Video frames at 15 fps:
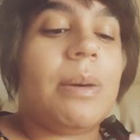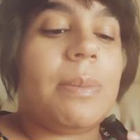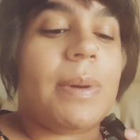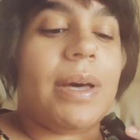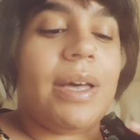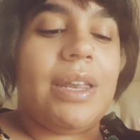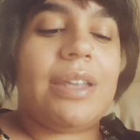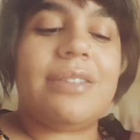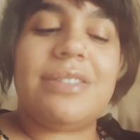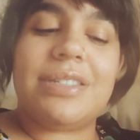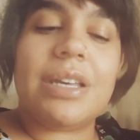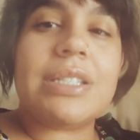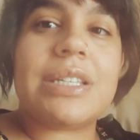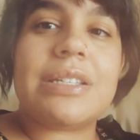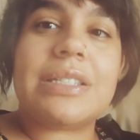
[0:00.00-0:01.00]
But it
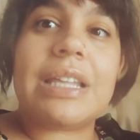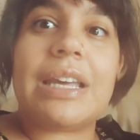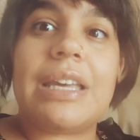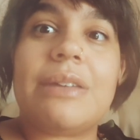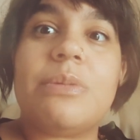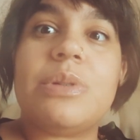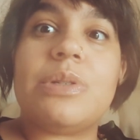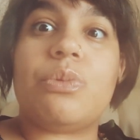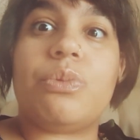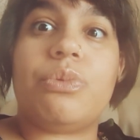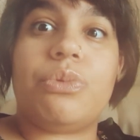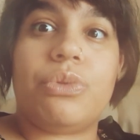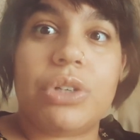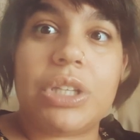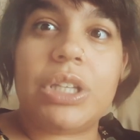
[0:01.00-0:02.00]
sucks because, like, it was
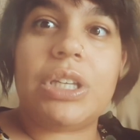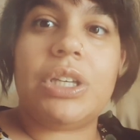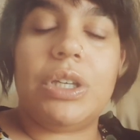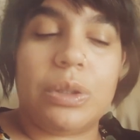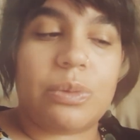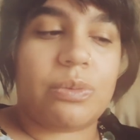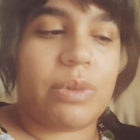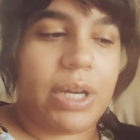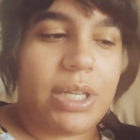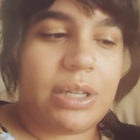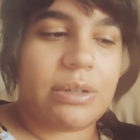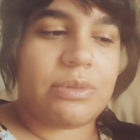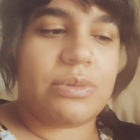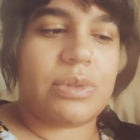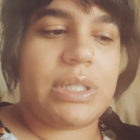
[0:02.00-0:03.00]
really good
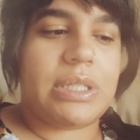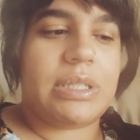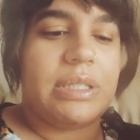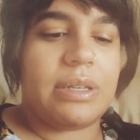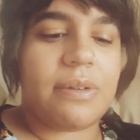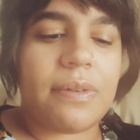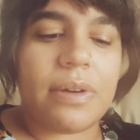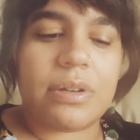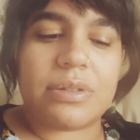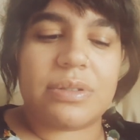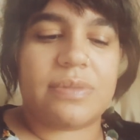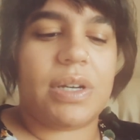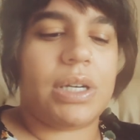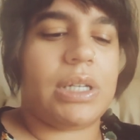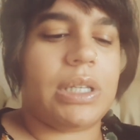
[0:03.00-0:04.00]
writing. It was really different. It was
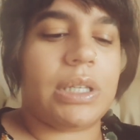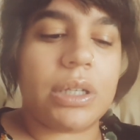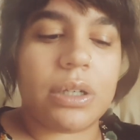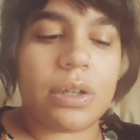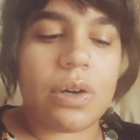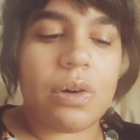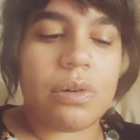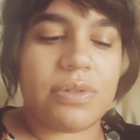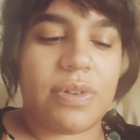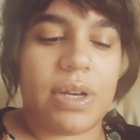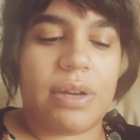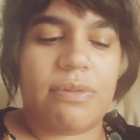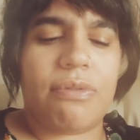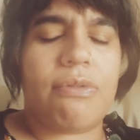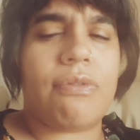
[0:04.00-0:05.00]
very lyrical. It, was very,
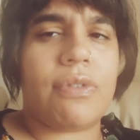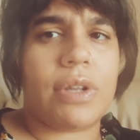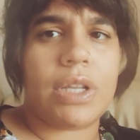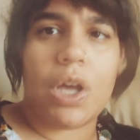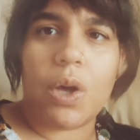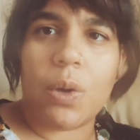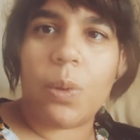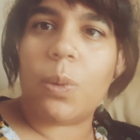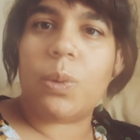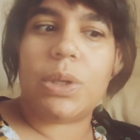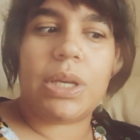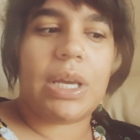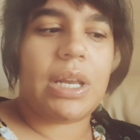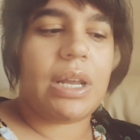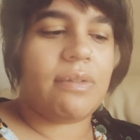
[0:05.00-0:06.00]
it
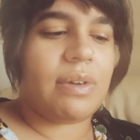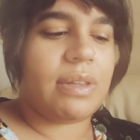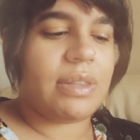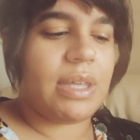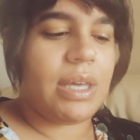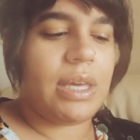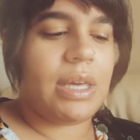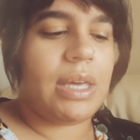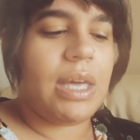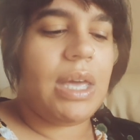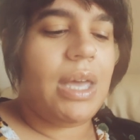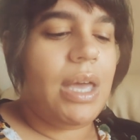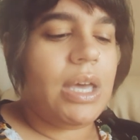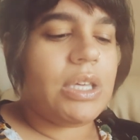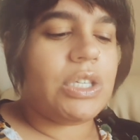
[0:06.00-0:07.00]
flowed and everything.
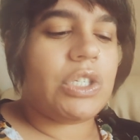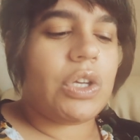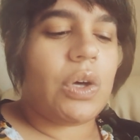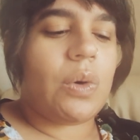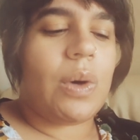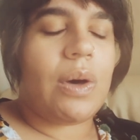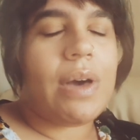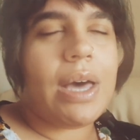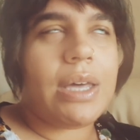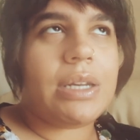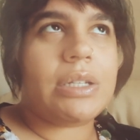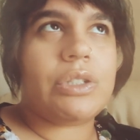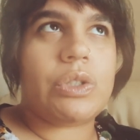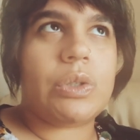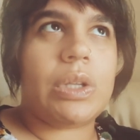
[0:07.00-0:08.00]
So I'll kind
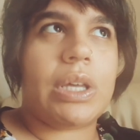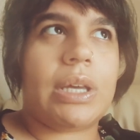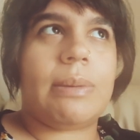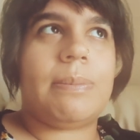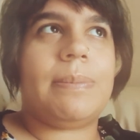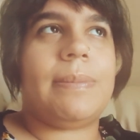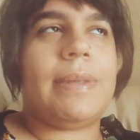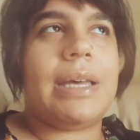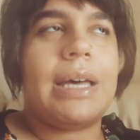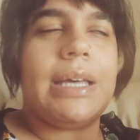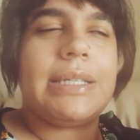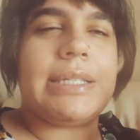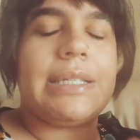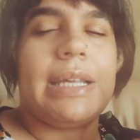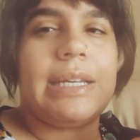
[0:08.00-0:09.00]
of do, like, a
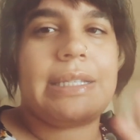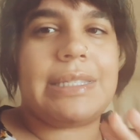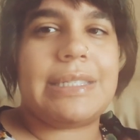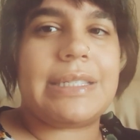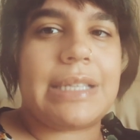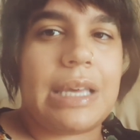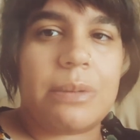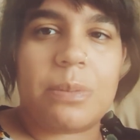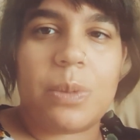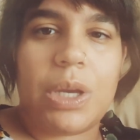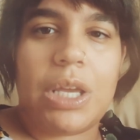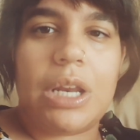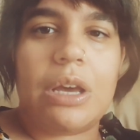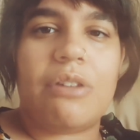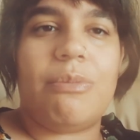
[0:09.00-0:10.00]
slight skim
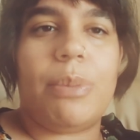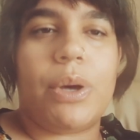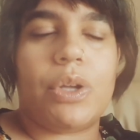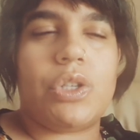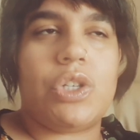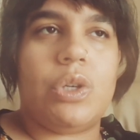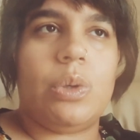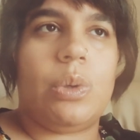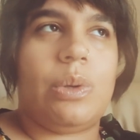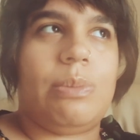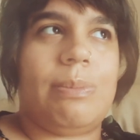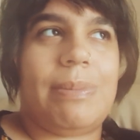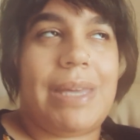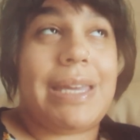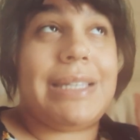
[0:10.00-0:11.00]
read of book two
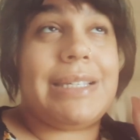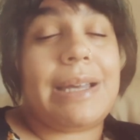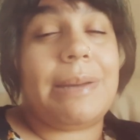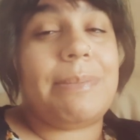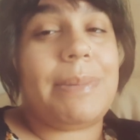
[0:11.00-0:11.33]
in case I